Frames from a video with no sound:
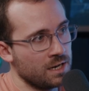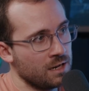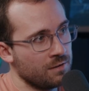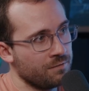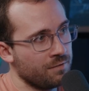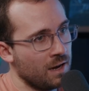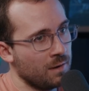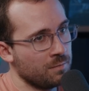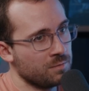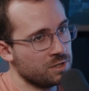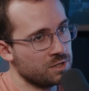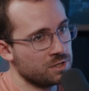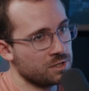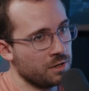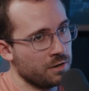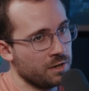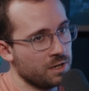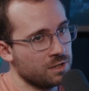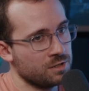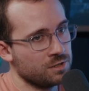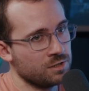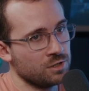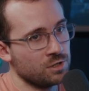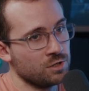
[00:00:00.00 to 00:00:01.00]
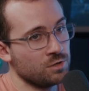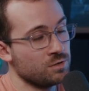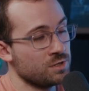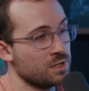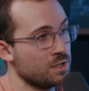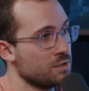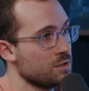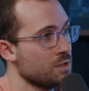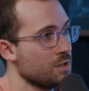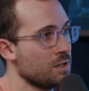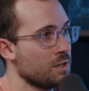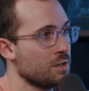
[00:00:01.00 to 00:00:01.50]
And if I'm just going to use
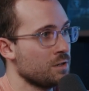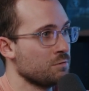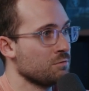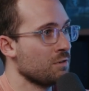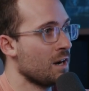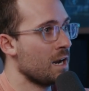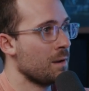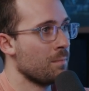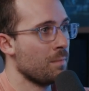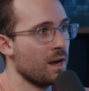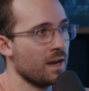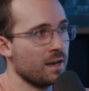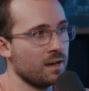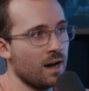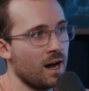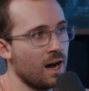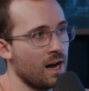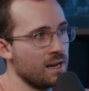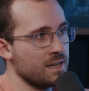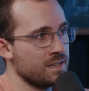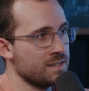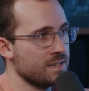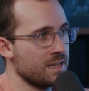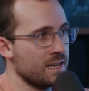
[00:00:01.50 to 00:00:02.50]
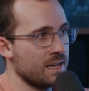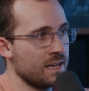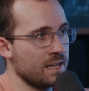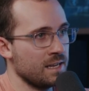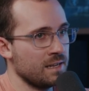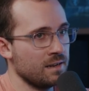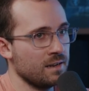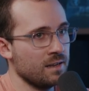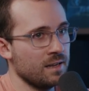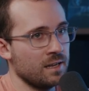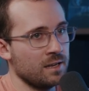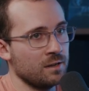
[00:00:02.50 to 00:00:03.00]
it to write my
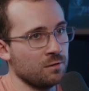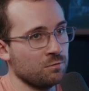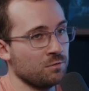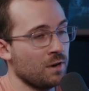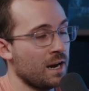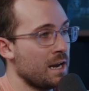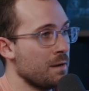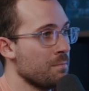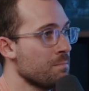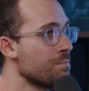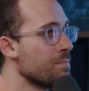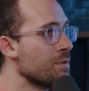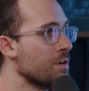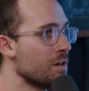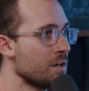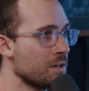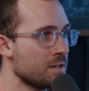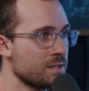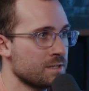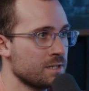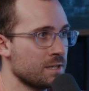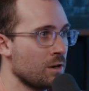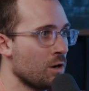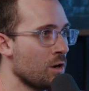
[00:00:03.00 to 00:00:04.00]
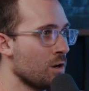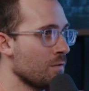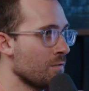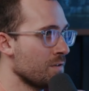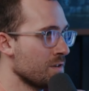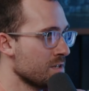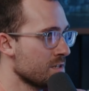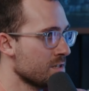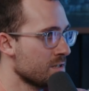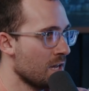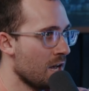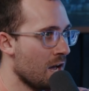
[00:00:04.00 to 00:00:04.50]
content and write books and all
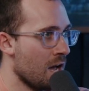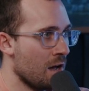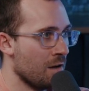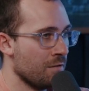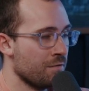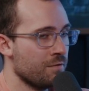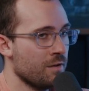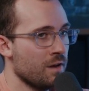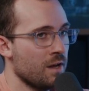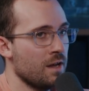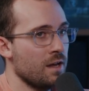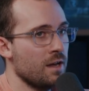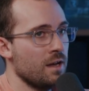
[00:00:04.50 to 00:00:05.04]
this stuff,